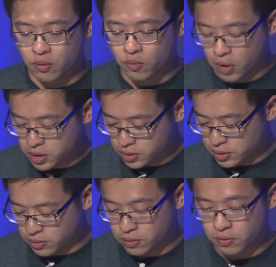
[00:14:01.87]
what
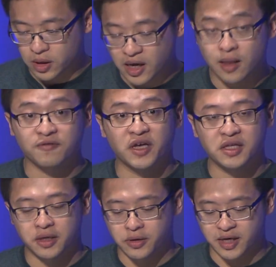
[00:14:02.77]
kind of
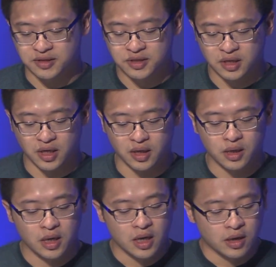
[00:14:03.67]
data you can see.
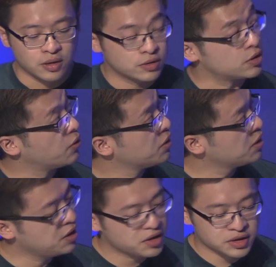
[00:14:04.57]
So
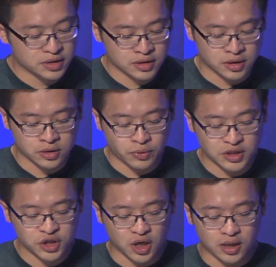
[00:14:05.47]
here is a
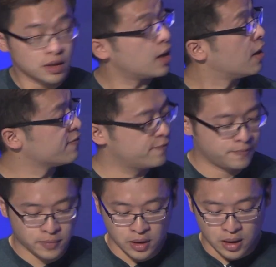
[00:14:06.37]
screenshot of
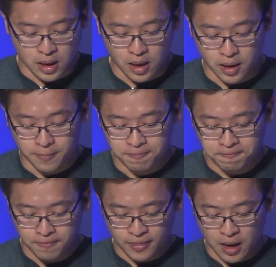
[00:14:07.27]

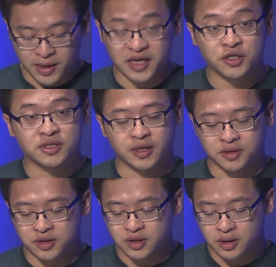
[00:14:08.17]
application
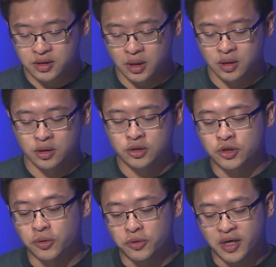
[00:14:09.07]
statistics.
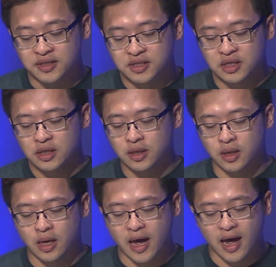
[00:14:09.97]
So you can see
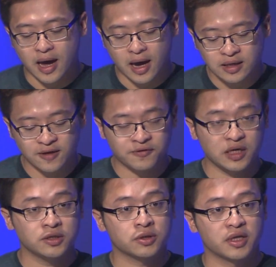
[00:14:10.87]
the active
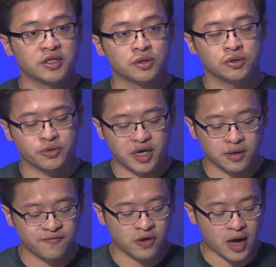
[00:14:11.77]
installation trend
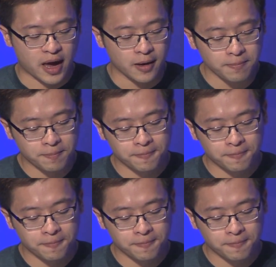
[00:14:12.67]
of your app.